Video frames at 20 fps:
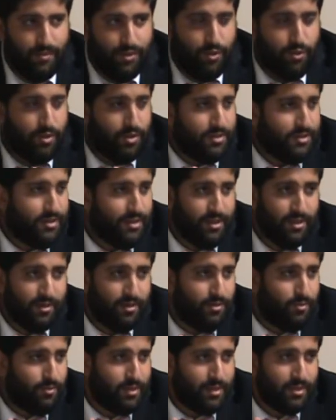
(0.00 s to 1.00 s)
You could sit here
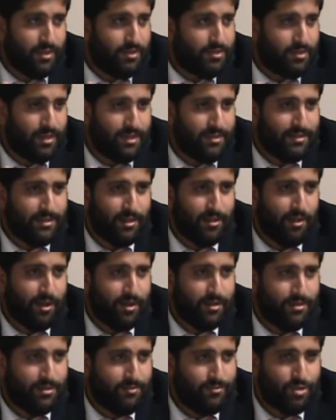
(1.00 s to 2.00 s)
and we could discuss the
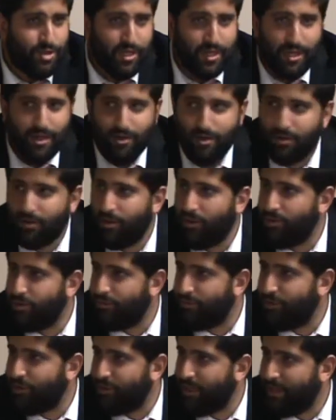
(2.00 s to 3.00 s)
laws of checking your clothes
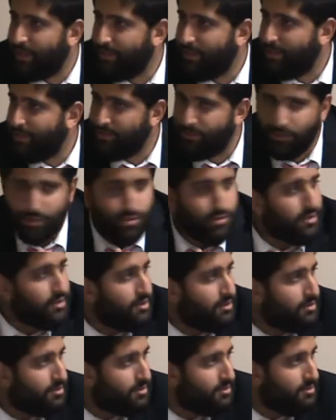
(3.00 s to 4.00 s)
for shatnez for two
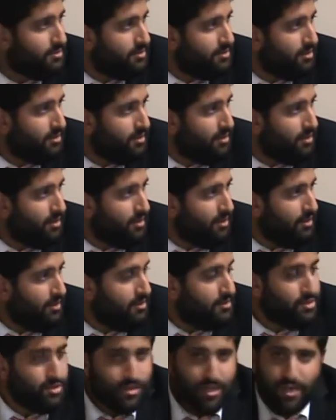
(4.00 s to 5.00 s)
years.
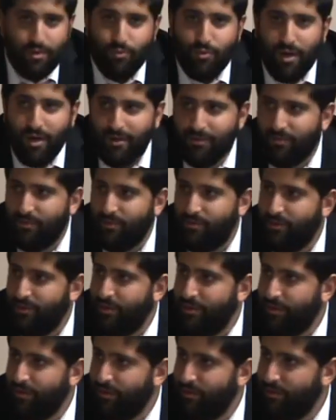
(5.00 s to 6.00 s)
It's just not relevant, really.